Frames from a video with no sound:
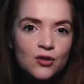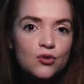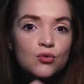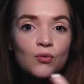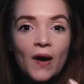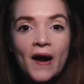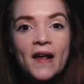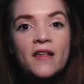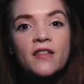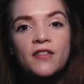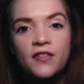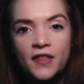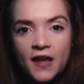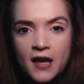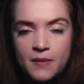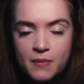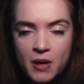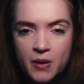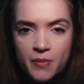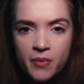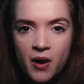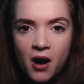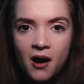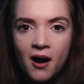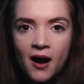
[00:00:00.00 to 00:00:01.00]
great
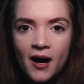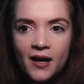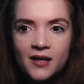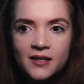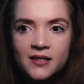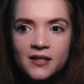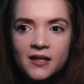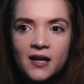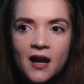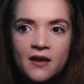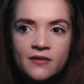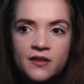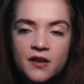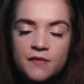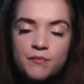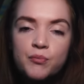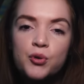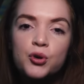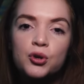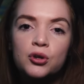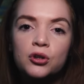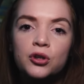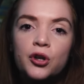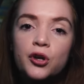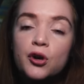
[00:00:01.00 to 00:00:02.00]
theming behind it, and they've
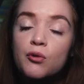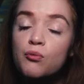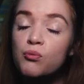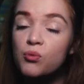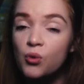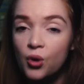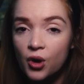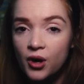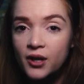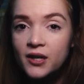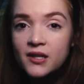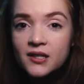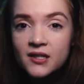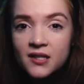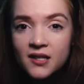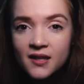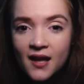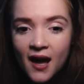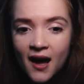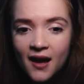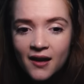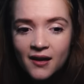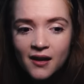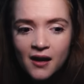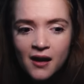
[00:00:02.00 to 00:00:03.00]
put a lot of work into
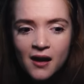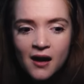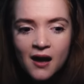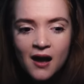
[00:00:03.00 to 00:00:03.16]
that,